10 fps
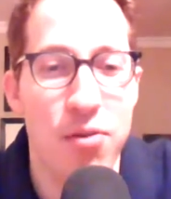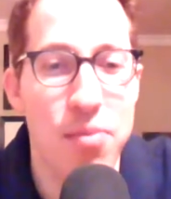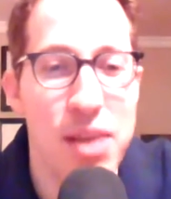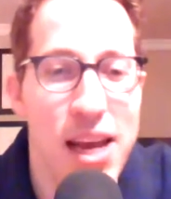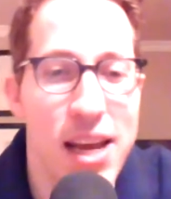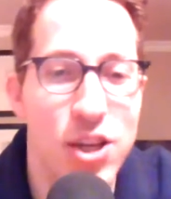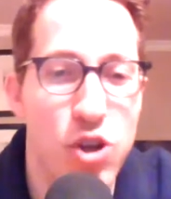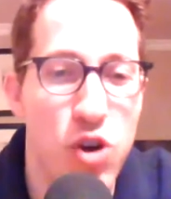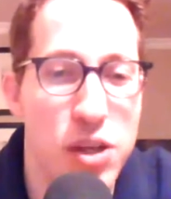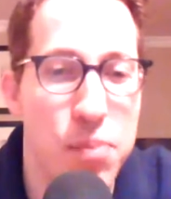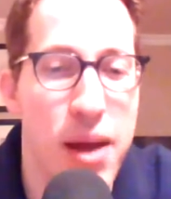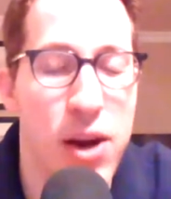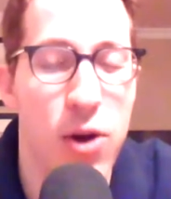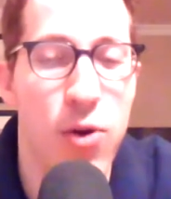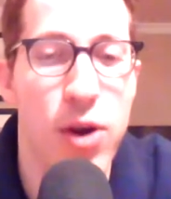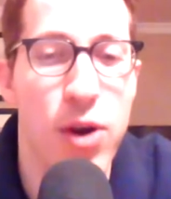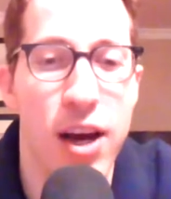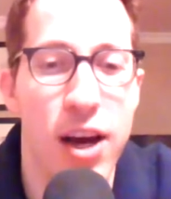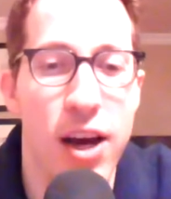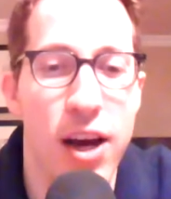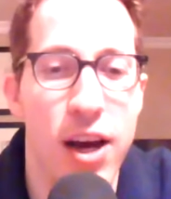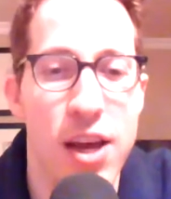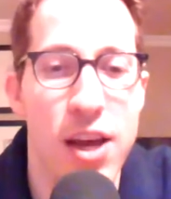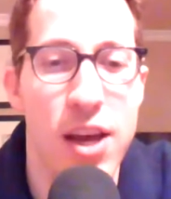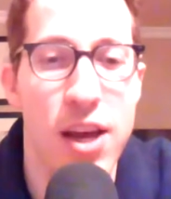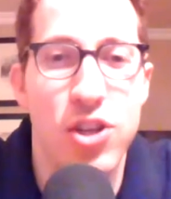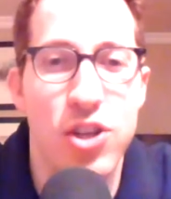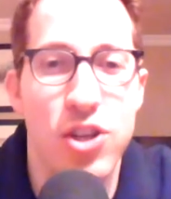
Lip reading: From the Intrust Bank Arena in Wichita,